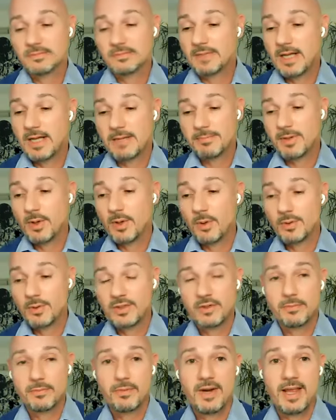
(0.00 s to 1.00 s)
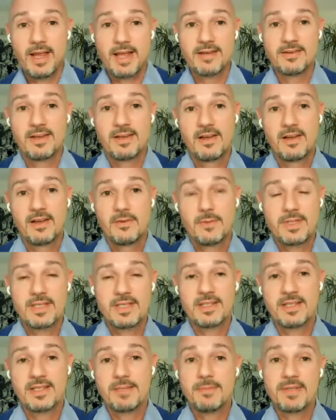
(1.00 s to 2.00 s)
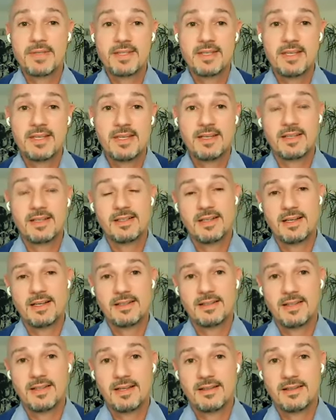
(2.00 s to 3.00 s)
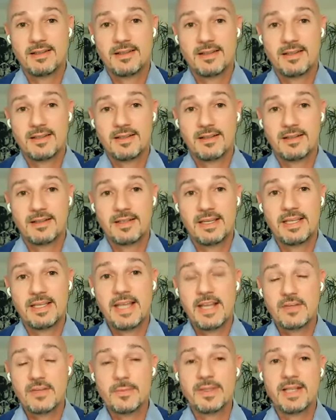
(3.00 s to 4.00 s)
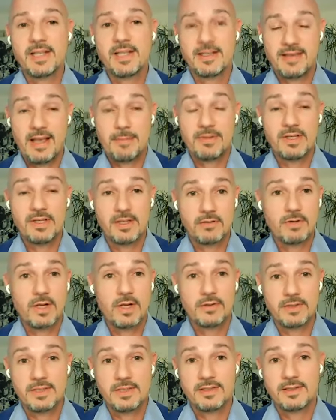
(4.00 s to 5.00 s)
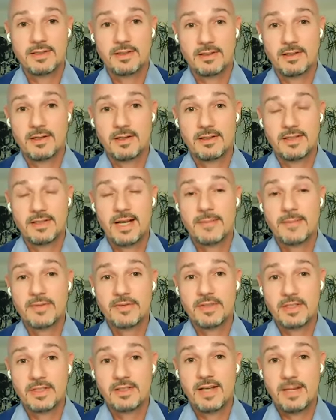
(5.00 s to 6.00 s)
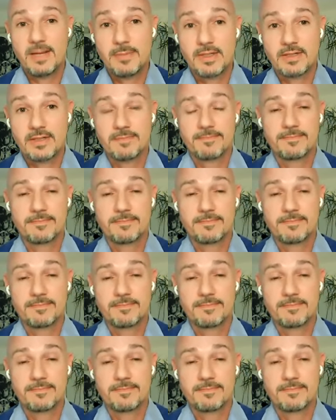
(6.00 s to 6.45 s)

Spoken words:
upload your brand with the sympathy and the engagement that's happening around these types of entertainment.